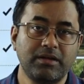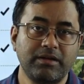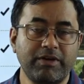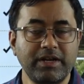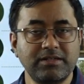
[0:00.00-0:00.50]

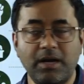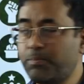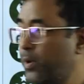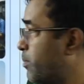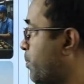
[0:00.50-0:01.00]
For
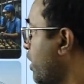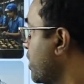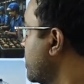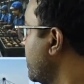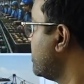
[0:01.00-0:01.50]
example,
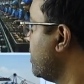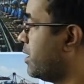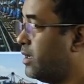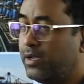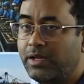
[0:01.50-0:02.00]
production is there
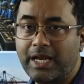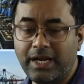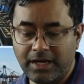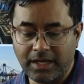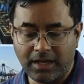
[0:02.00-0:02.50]
in
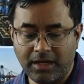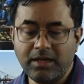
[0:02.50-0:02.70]
India